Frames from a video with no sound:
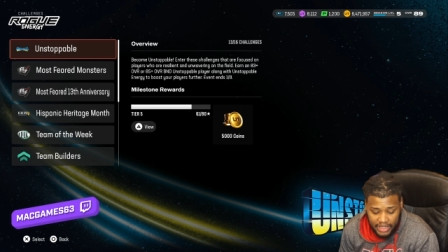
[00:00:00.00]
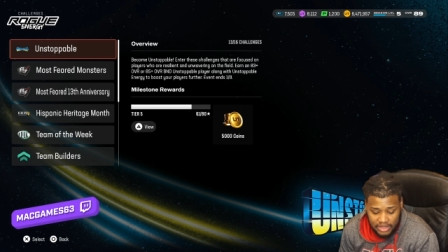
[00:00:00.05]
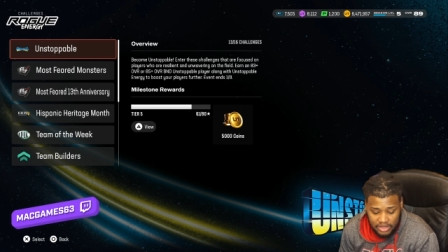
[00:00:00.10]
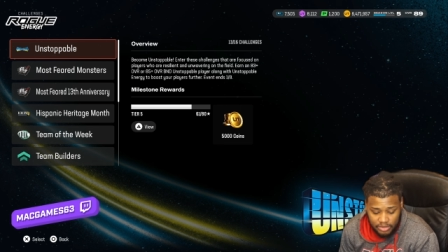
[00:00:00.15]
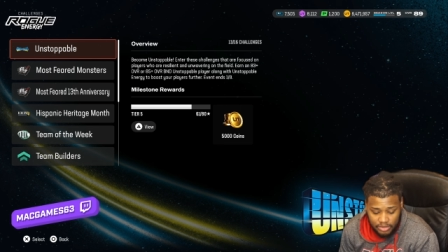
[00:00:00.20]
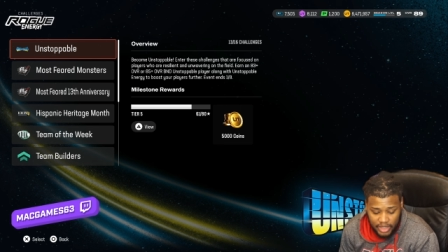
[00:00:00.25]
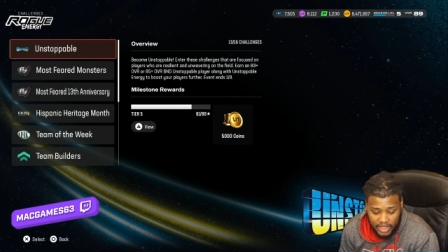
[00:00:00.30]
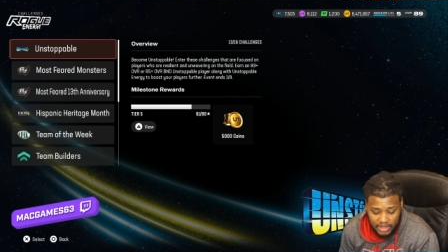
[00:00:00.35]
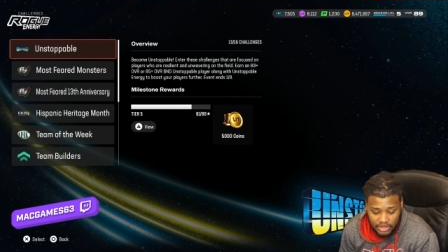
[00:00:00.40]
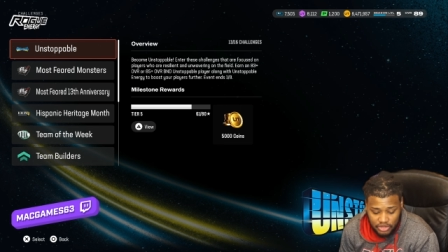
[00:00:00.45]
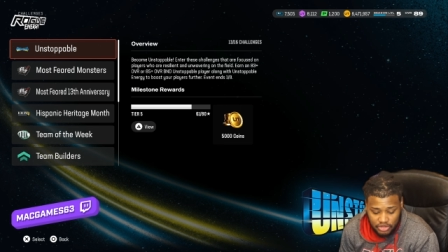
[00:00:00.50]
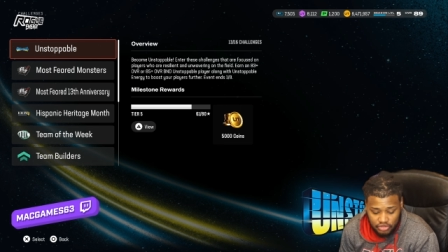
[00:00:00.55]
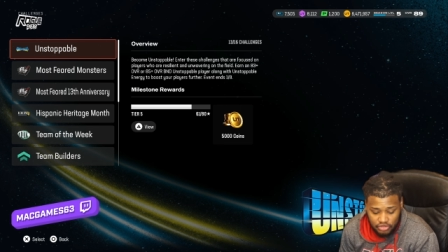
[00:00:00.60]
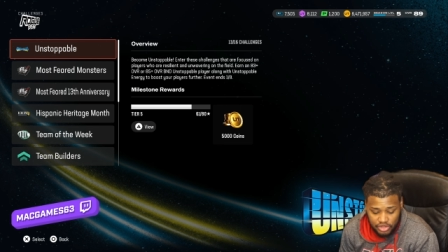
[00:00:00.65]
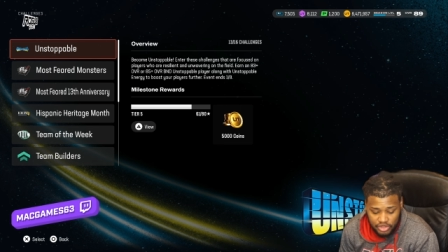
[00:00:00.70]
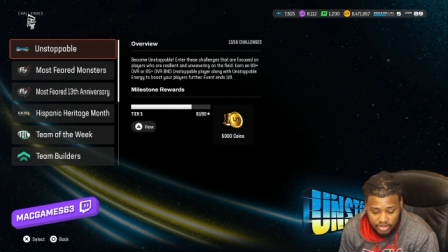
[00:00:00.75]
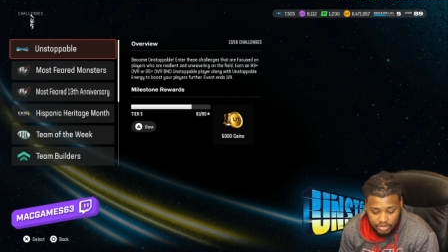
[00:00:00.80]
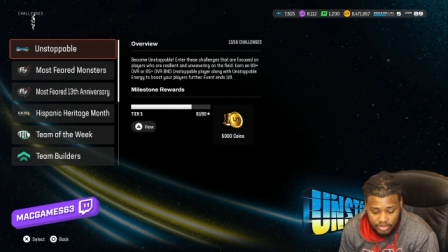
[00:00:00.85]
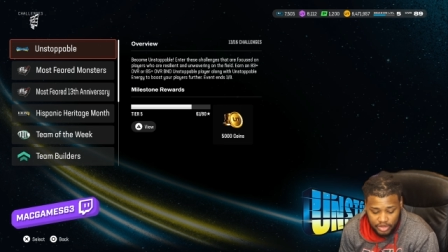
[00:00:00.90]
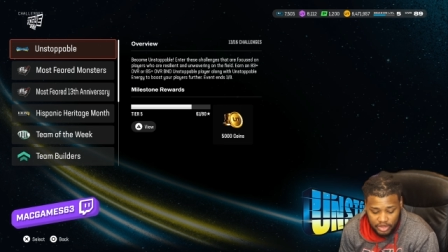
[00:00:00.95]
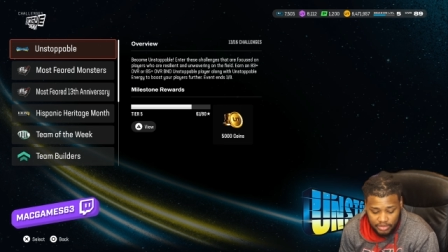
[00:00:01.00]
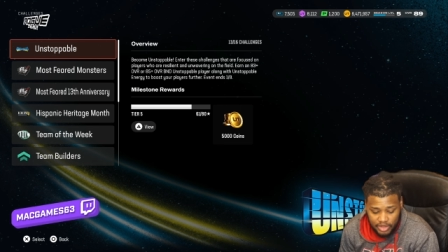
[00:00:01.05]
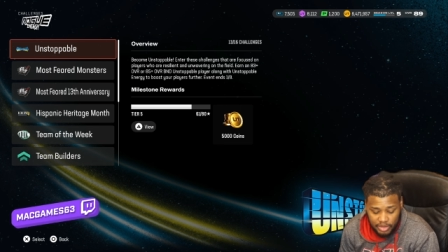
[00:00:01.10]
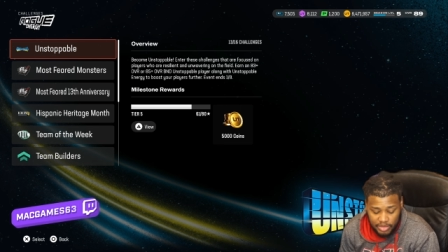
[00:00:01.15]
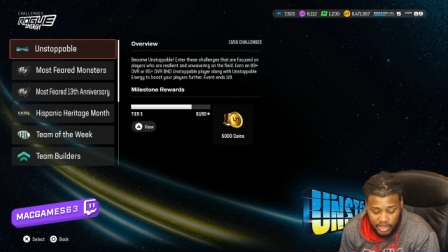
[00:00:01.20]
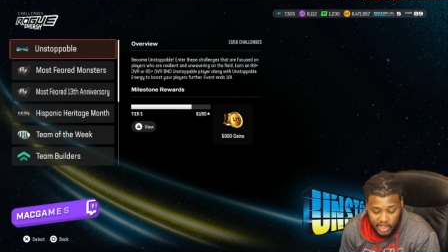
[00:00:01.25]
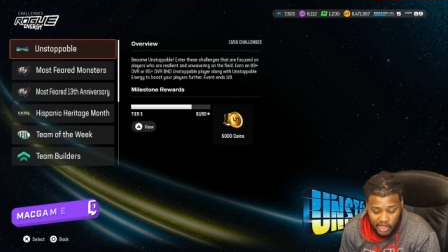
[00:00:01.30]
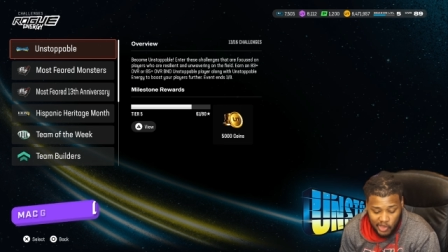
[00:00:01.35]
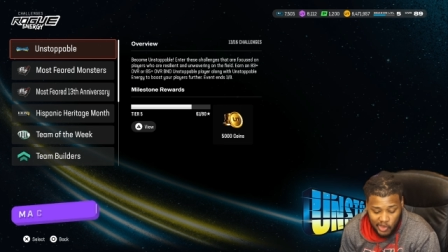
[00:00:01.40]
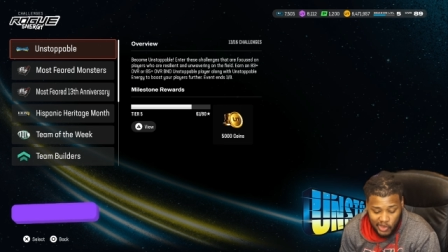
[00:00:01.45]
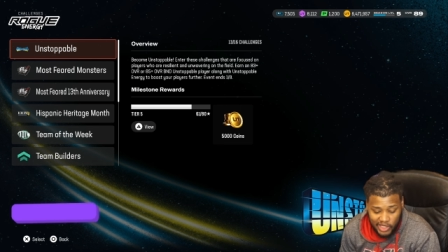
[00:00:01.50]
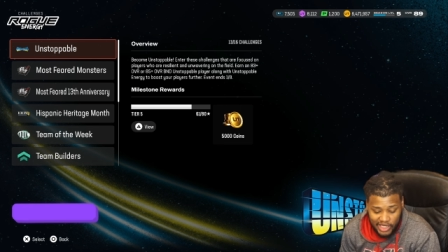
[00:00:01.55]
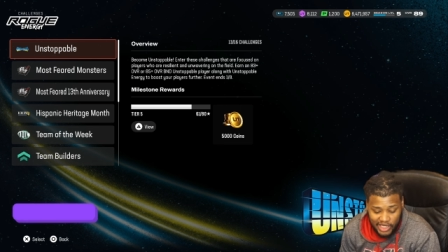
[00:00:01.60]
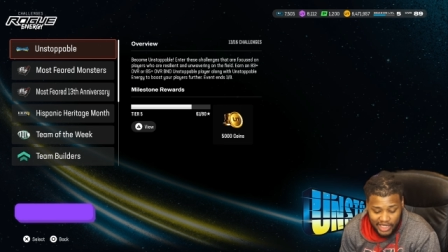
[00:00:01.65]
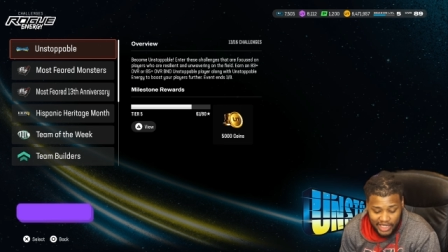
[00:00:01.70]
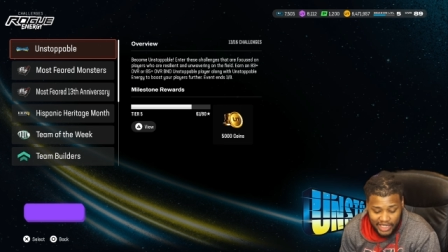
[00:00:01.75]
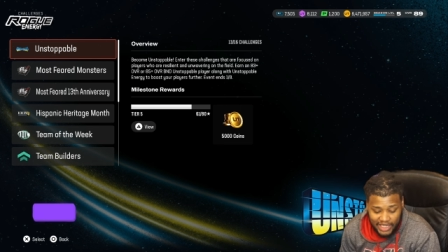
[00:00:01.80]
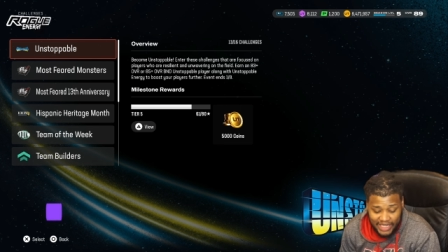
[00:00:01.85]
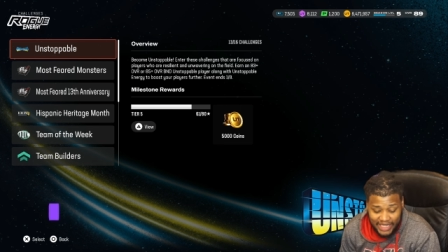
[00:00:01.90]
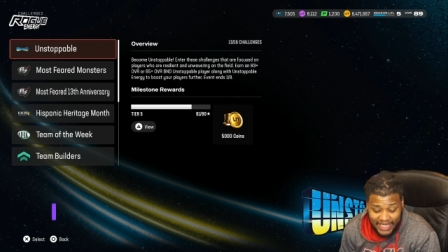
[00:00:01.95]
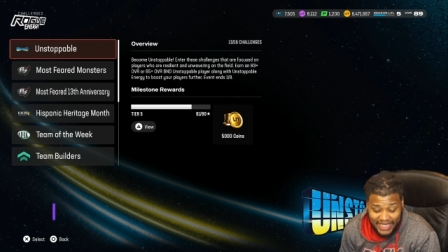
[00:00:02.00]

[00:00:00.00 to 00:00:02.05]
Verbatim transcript: somebody stream up. Let me go ahead and